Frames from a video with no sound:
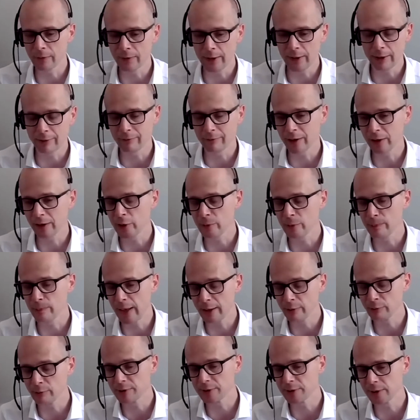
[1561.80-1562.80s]
that value may
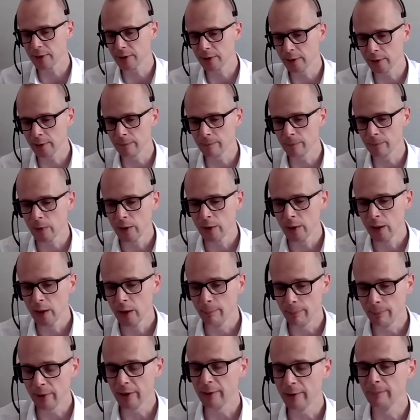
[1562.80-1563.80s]
return,
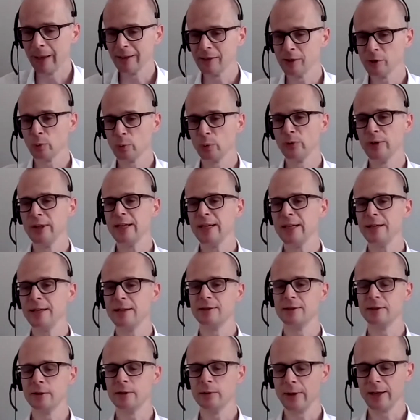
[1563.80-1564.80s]
but the manager will need
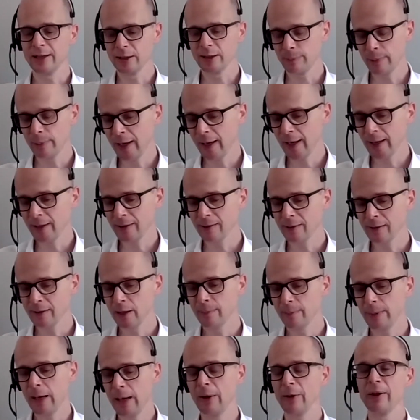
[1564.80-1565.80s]
to explain
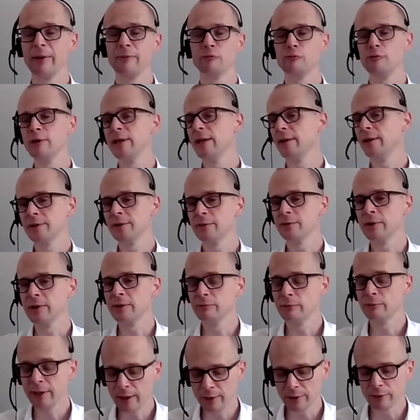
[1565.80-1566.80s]
how they've
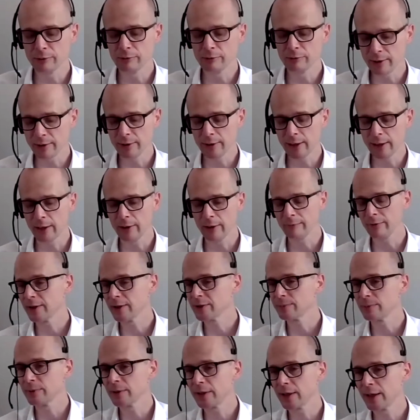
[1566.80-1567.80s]
re-underwritten their
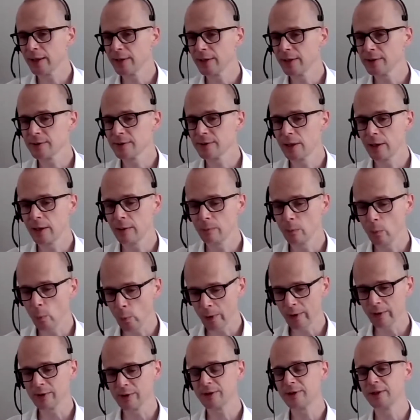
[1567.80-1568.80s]
investment case,
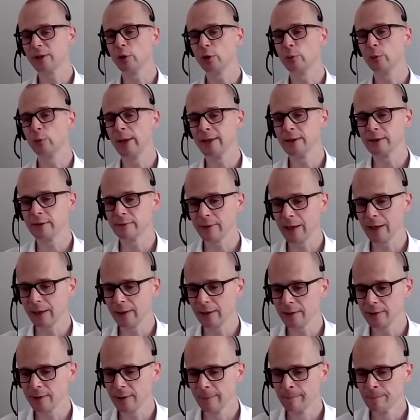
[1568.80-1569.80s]
whether it still remains
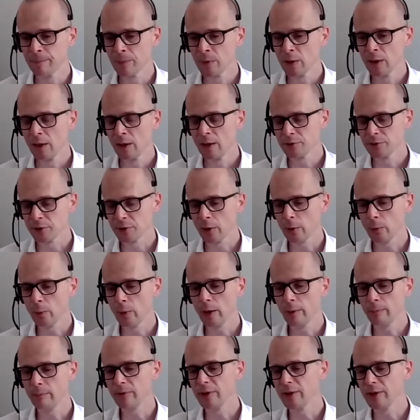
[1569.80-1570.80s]
valid. So
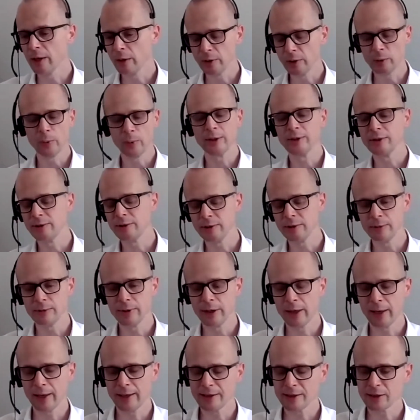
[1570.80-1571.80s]
the only way to do
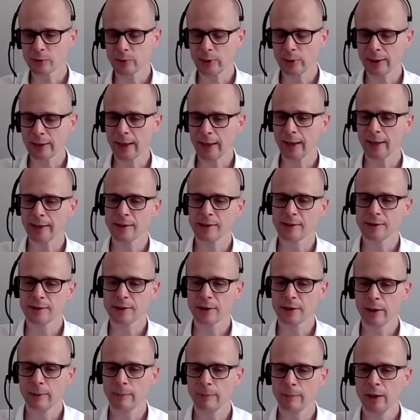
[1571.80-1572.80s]
that is to engage.
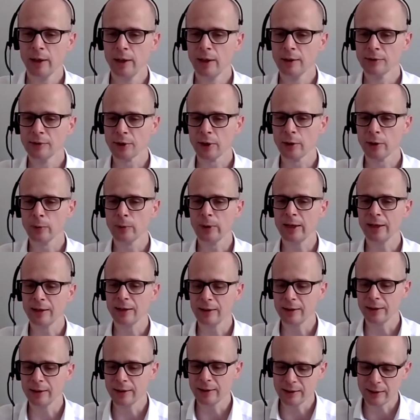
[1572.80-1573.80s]
So
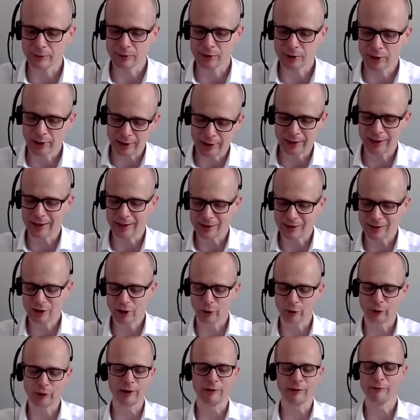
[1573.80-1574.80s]
certainly in this
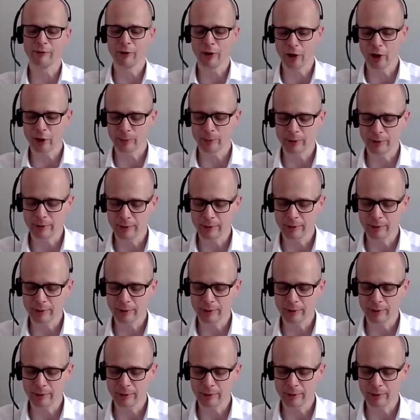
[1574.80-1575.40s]
current environment,